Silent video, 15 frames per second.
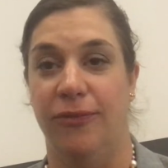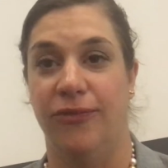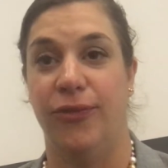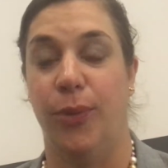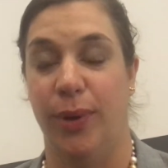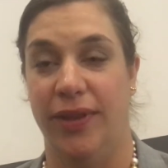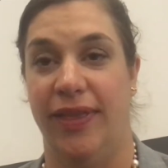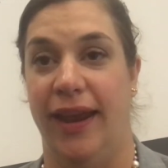
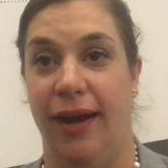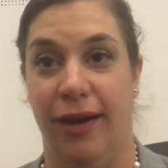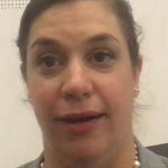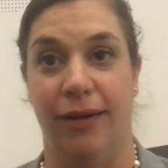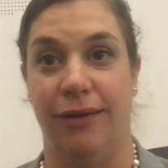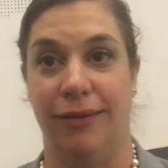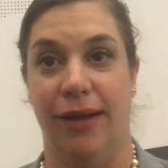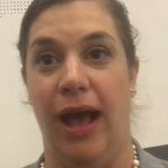for
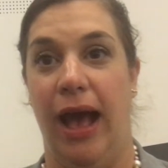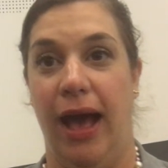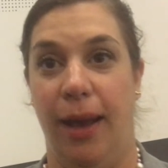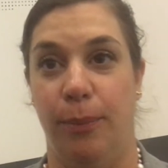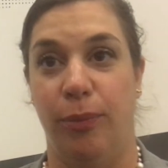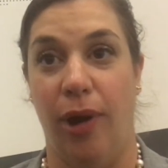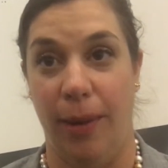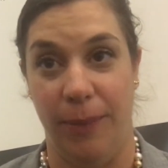their
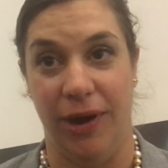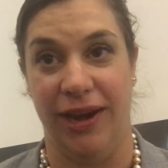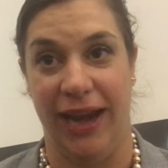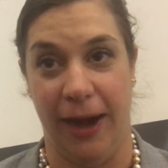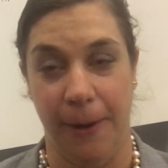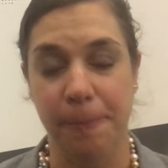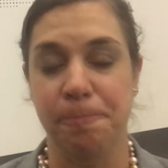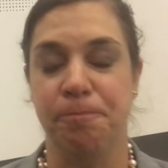primary care,